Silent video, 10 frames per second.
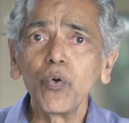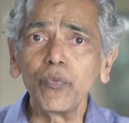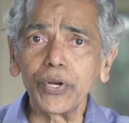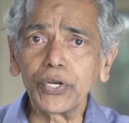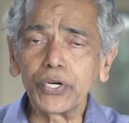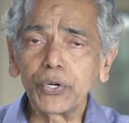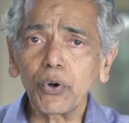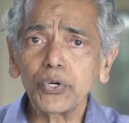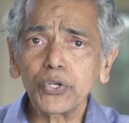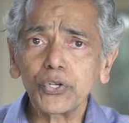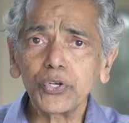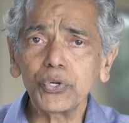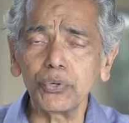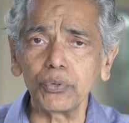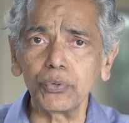When you don't
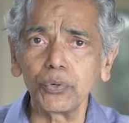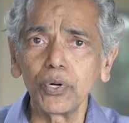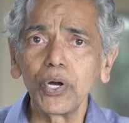chew,